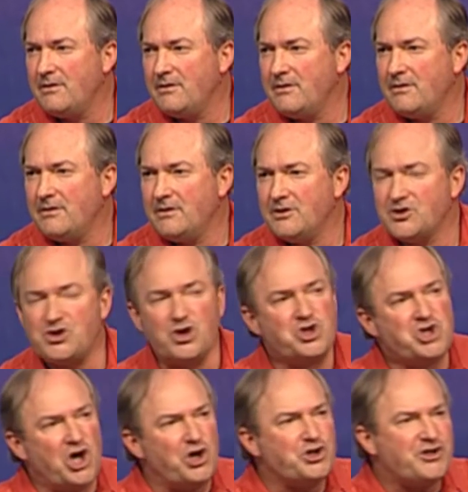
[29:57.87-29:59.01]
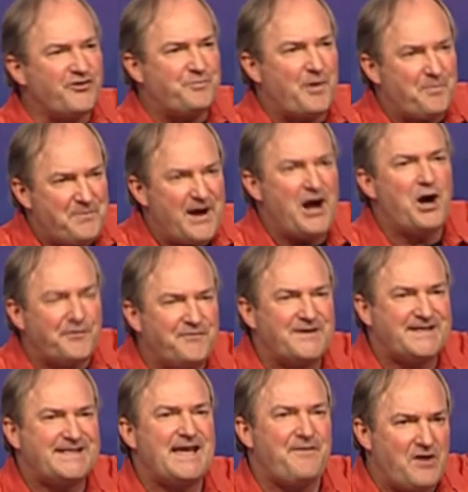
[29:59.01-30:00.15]
So Joseph prepared for
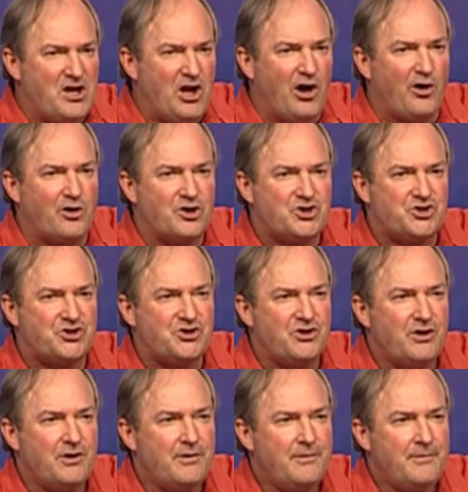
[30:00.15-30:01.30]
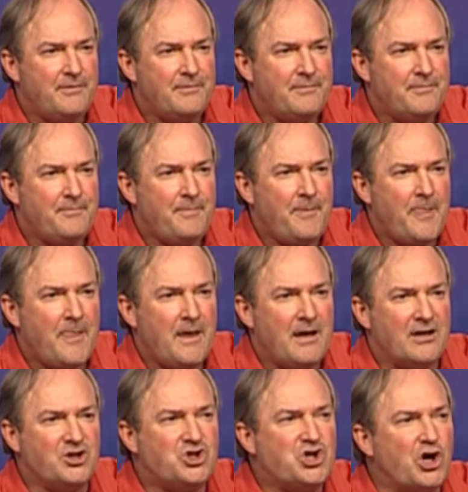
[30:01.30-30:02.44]
seven years, and Joseph